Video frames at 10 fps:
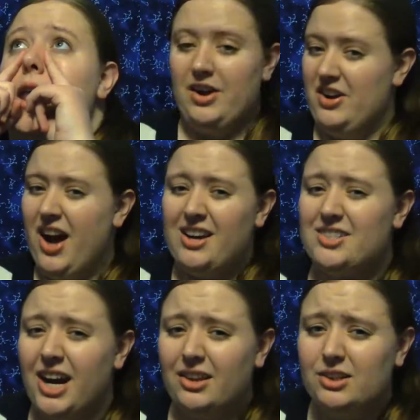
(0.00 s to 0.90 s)
Not
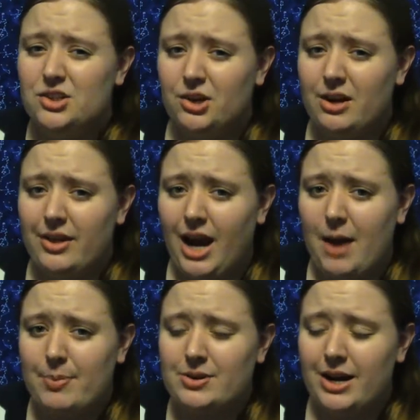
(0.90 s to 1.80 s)
entirely sure how that
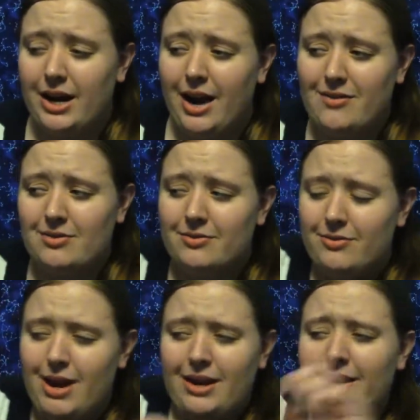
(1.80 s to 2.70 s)
happened. I have a
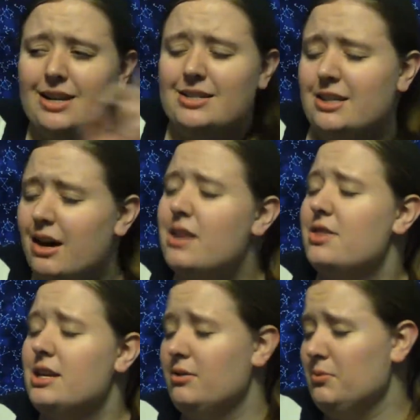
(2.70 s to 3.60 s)
vague idea. I
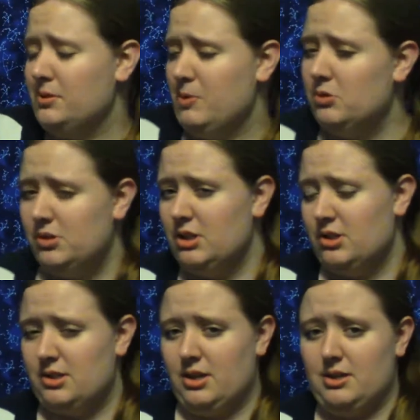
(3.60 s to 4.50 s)
think it was mostly
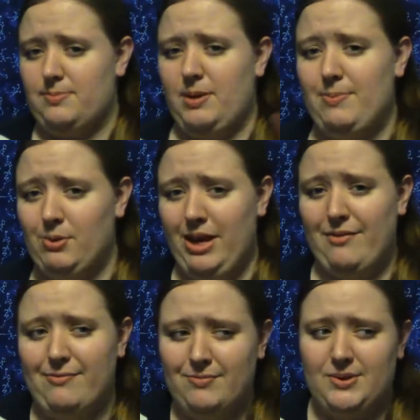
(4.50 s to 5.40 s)
just because people
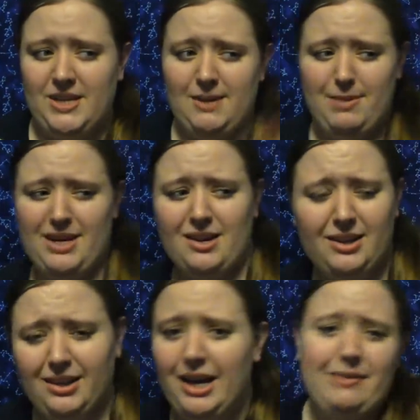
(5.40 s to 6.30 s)
have seen me
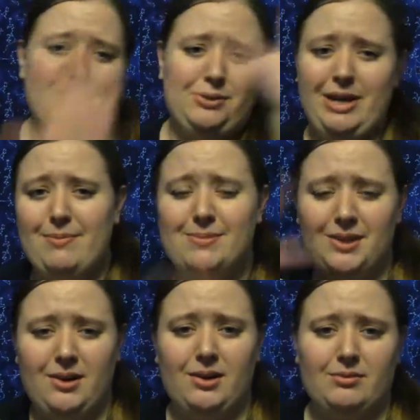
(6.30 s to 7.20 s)
on live streams
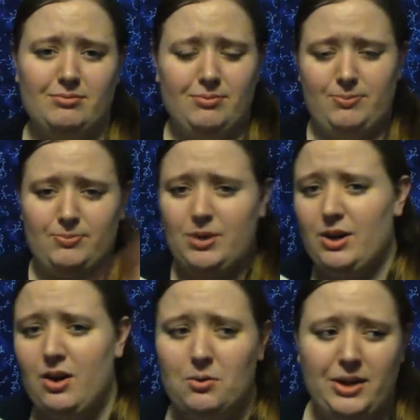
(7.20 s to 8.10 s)
and are, you
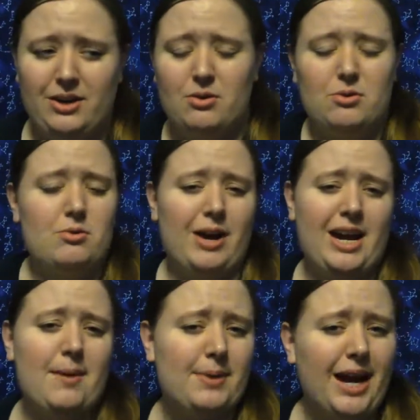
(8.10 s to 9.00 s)
know, they know who I
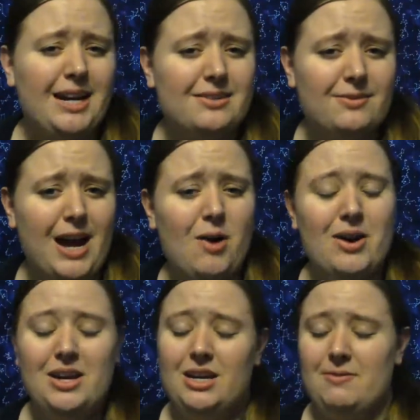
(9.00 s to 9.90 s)
am kind of now.
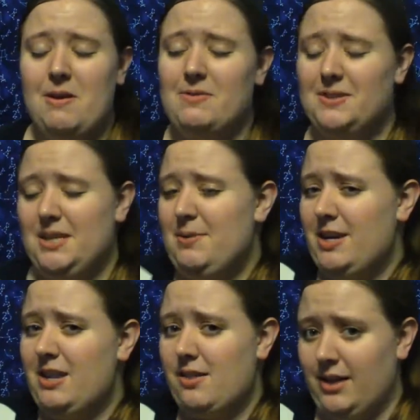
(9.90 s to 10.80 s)
If you haven't seen me
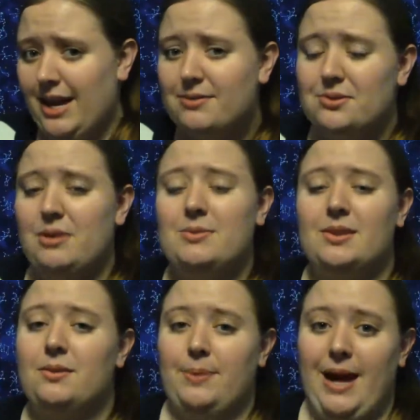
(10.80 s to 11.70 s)
in any of the live streams
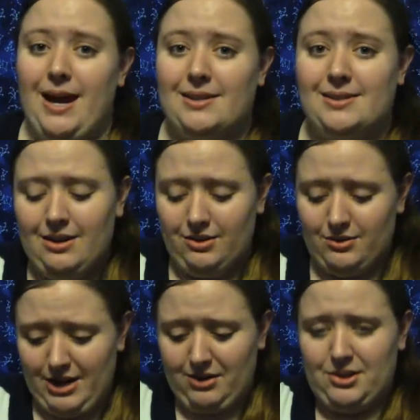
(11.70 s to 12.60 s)
in the past, go
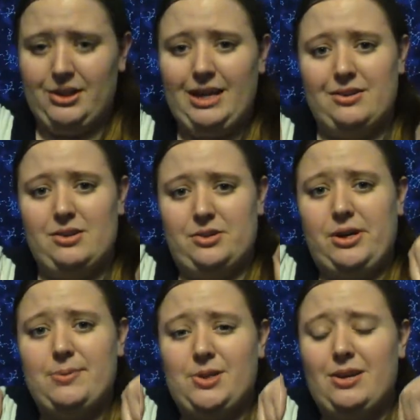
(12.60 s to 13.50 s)
down to the link in the
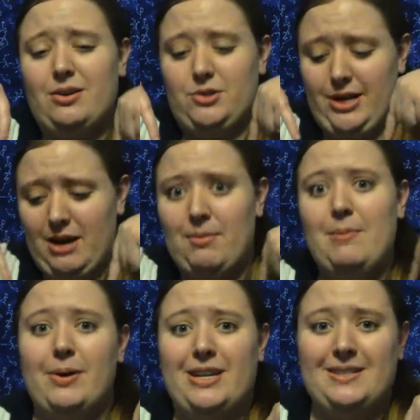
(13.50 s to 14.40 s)
description, go check out my buddy